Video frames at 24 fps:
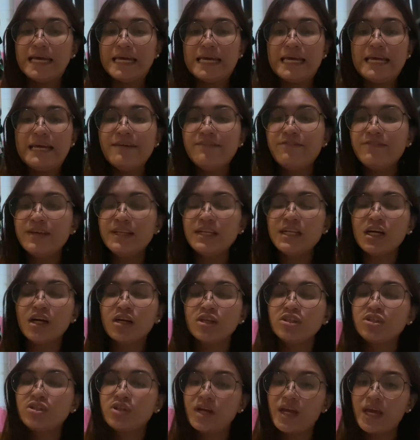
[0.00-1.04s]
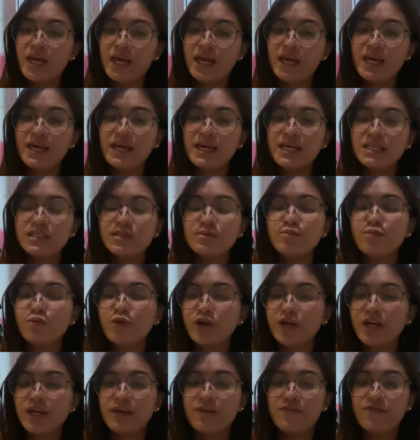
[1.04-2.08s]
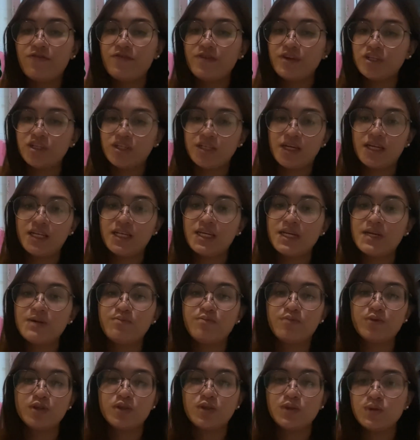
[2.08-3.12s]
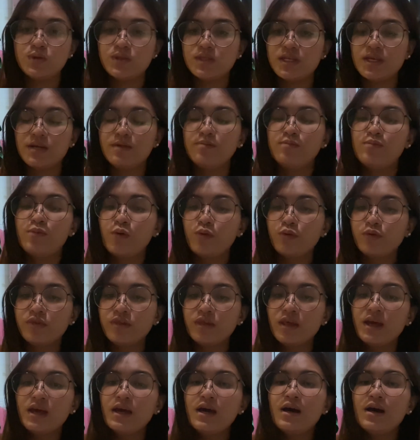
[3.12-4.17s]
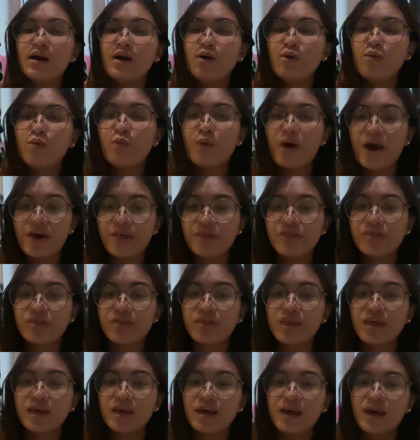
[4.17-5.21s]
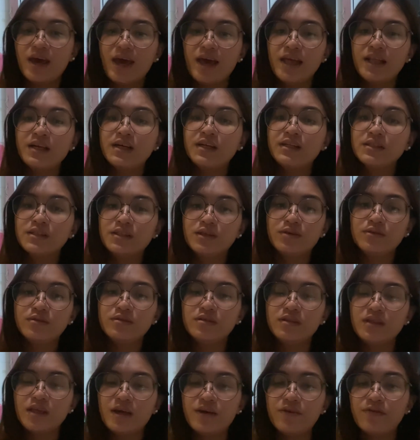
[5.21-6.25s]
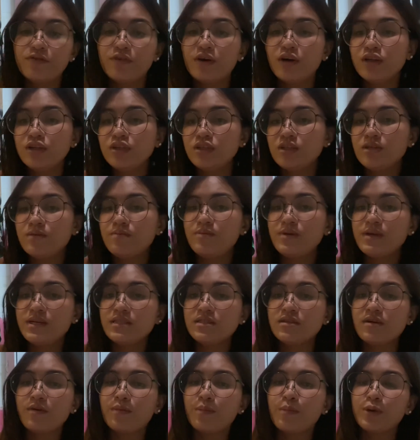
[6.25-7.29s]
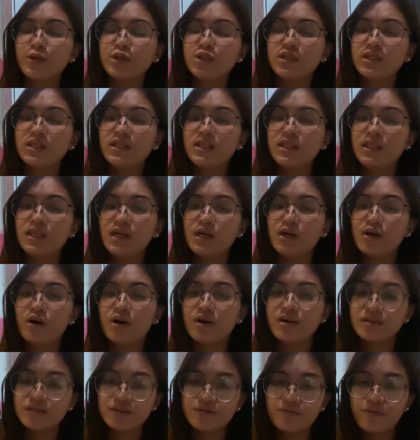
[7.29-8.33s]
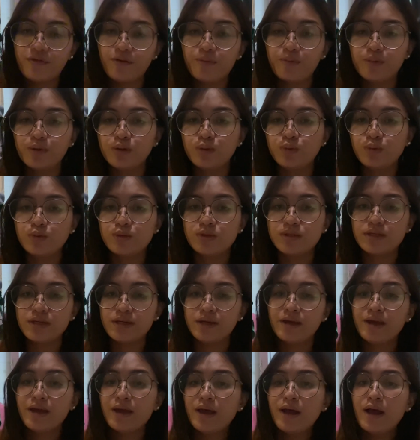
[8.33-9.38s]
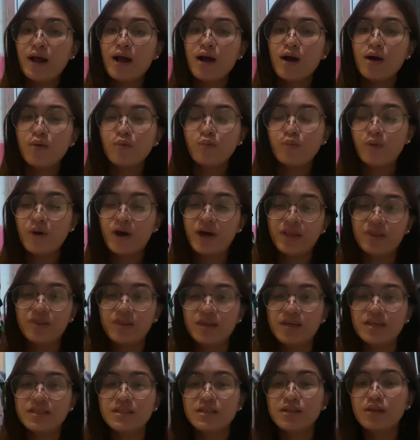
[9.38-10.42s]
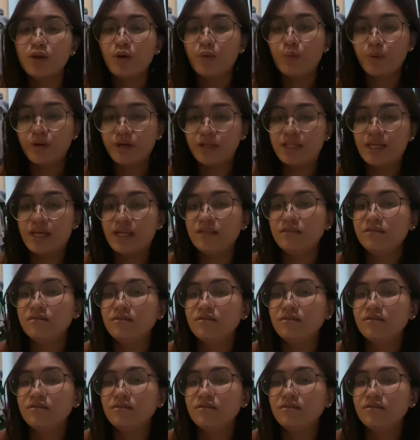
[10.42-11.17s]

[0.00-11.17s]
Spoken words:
even country A is more efficient in producing both wheat and cloth if country B's opportunity cost for producing wheat is lower than